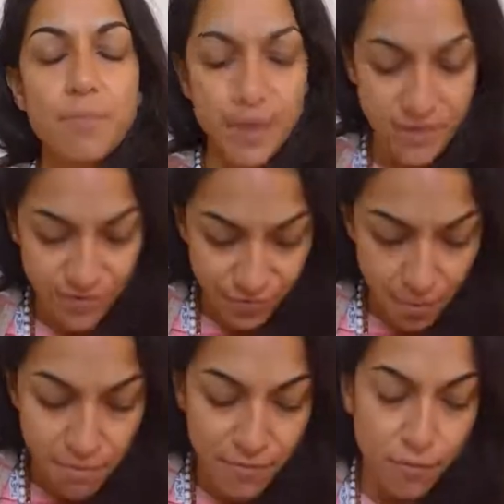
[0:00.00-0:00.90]
Because
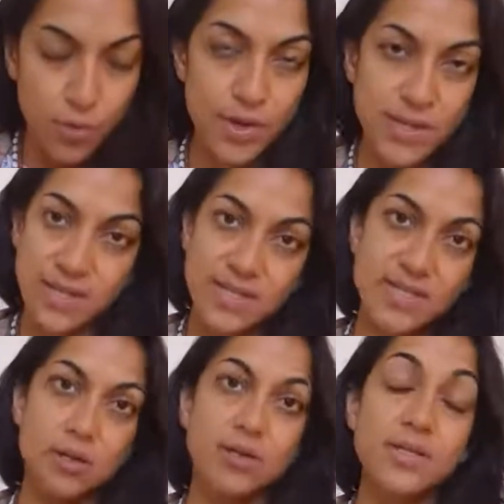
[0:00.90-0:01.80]
from the void and the
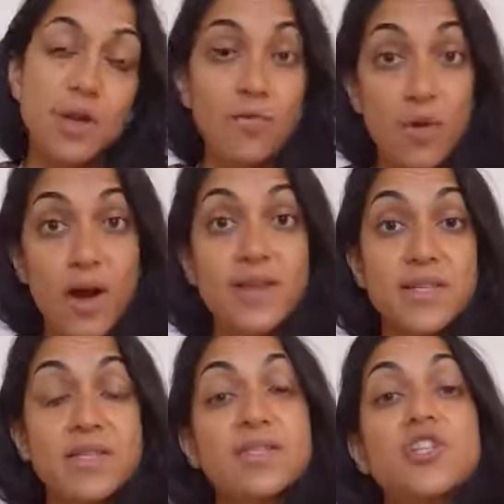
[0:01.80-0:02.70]
stillness
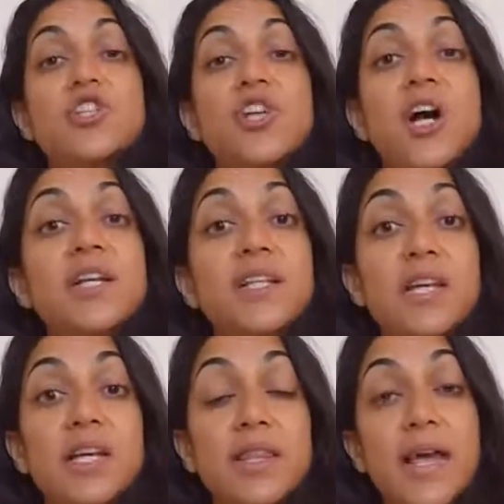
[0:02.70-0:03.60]
arises the
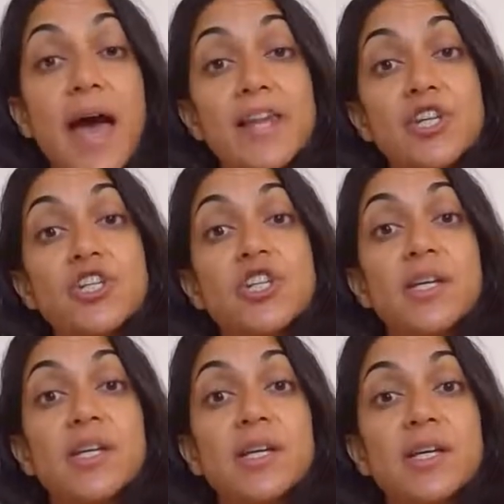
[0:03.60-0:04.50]
Shakti, the
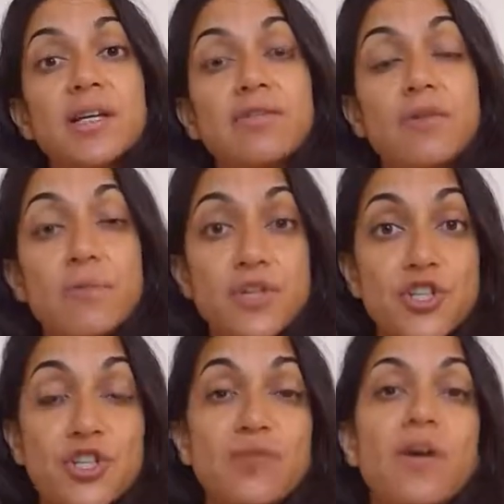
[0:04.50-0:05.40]
energy. From the
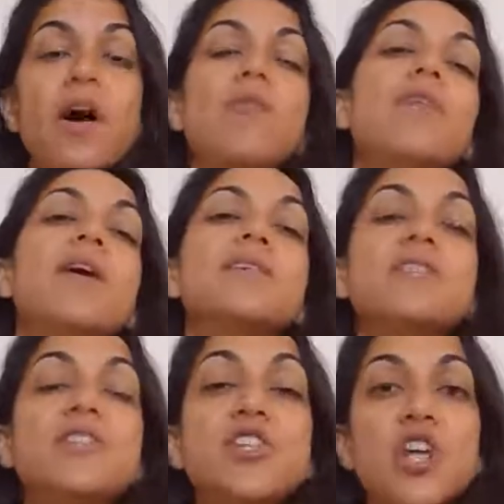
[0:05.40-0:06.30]
Shiva
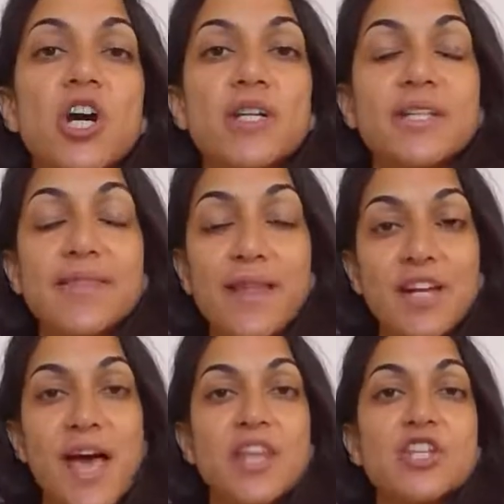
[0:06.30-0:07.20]
arises the Shakti, and
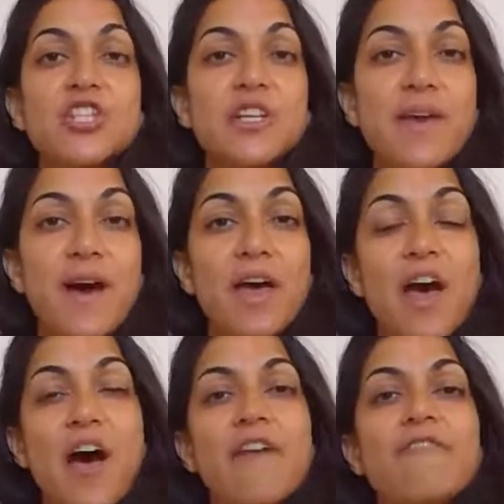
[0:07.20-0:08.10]
that energy, that
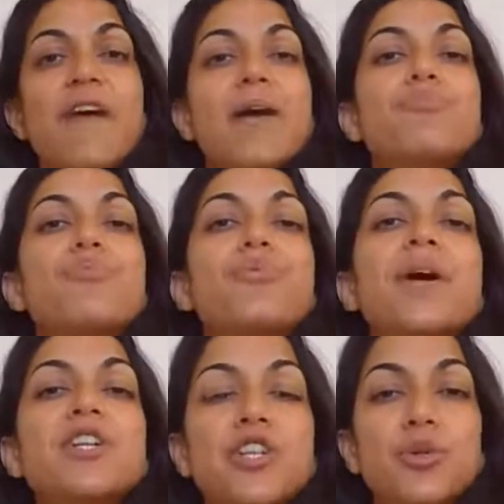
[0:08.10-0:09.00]

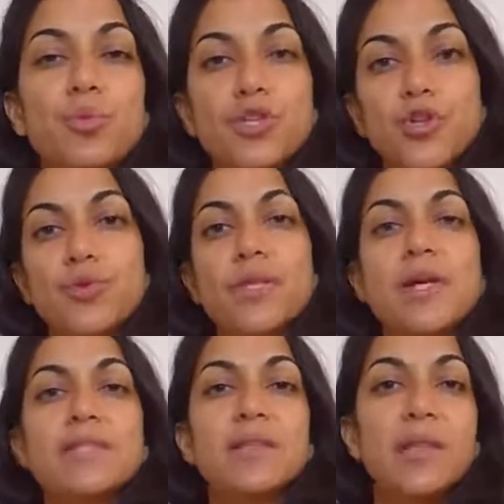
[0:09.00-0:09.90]
vibration which
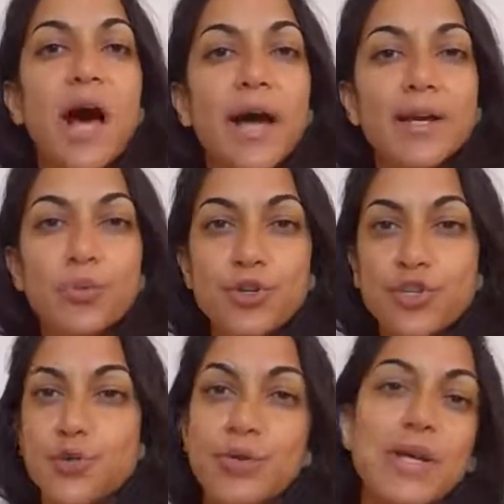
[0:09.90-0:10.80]
creates light,
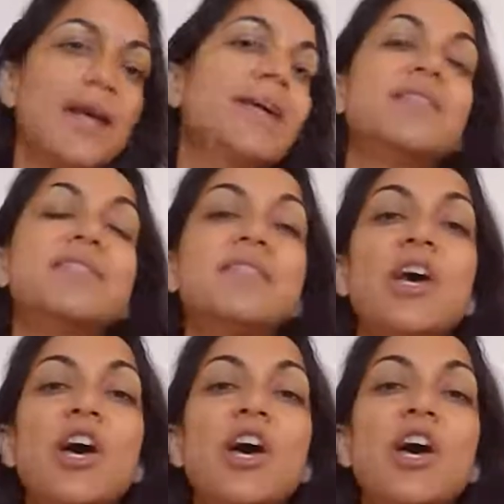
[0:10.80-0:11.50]
which creates